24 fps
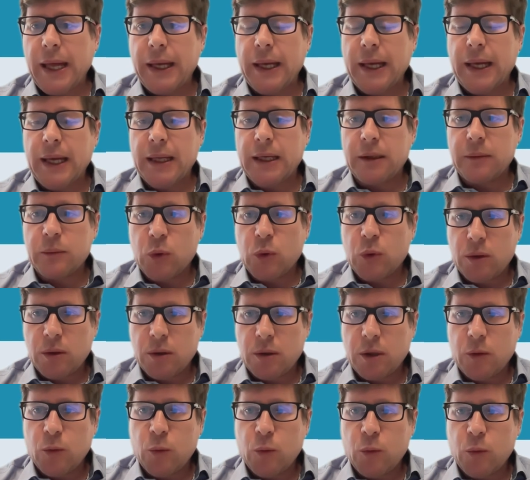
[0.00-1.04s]
anymore,
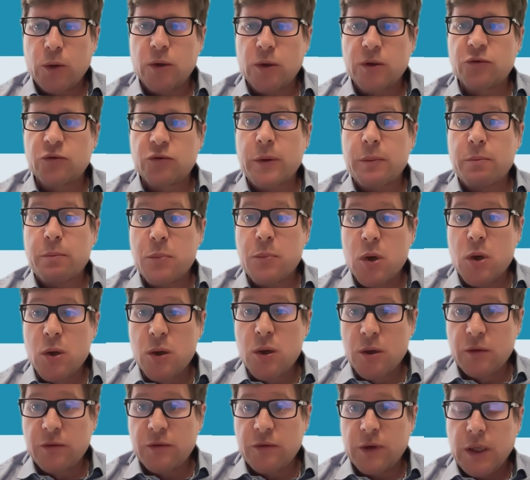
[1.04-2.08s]
we could remove